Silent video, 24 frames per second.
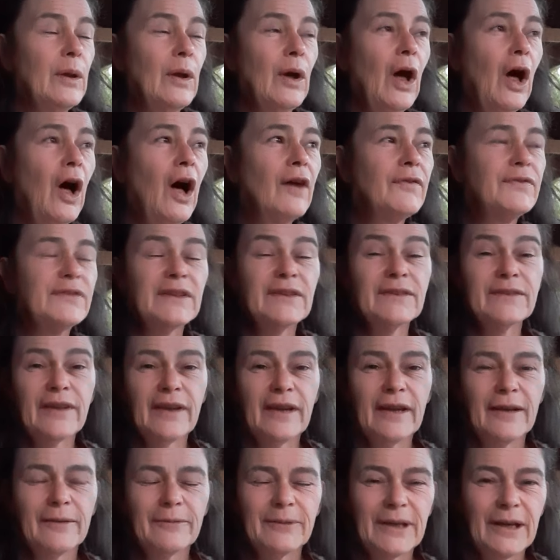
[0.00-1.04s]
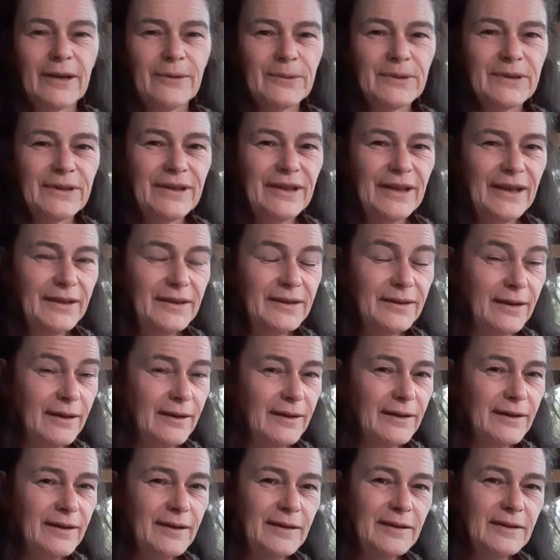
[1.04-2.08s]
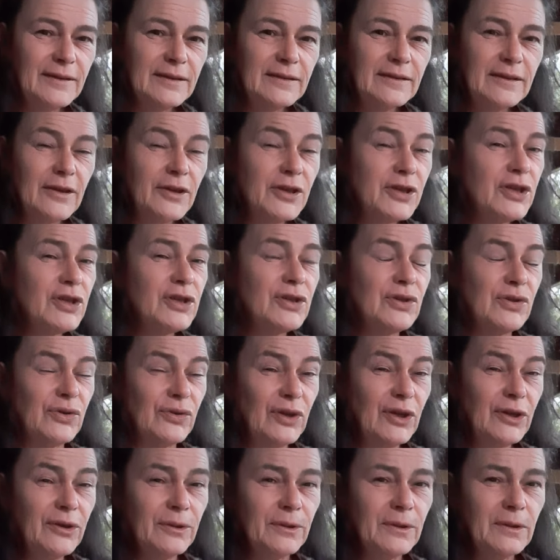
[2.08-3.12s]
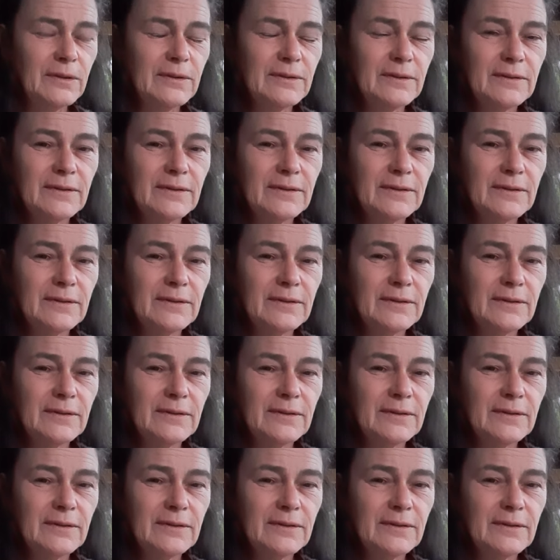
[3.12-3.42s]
oftentimes when I would get there, the struggle